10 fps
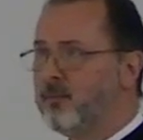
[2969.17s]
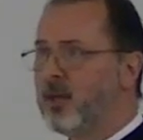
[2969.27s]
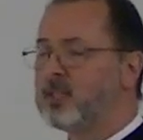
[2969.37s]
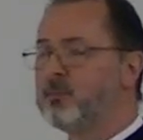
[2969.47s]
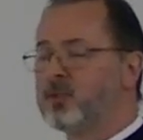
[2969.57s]

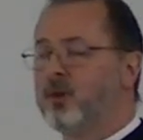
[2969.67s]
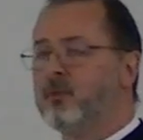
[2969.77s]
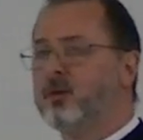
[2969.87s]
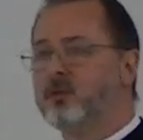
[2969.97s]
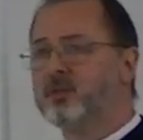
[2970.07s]
It's
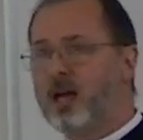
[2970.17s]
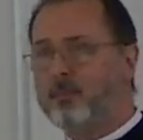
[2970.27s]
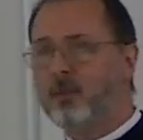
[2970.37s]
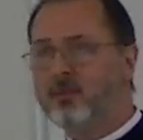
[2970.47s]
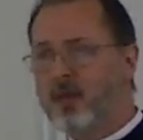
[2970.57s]
absurd when you
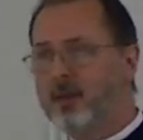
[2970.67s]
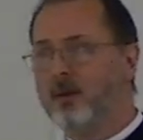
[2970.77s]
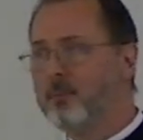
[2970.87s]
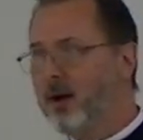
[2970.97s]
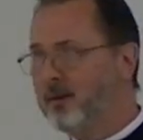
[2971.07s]
stop and think
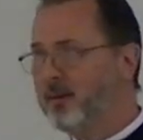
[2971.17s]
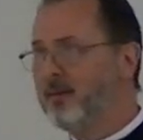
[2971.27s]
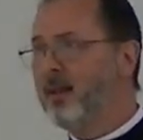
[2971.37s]
about it,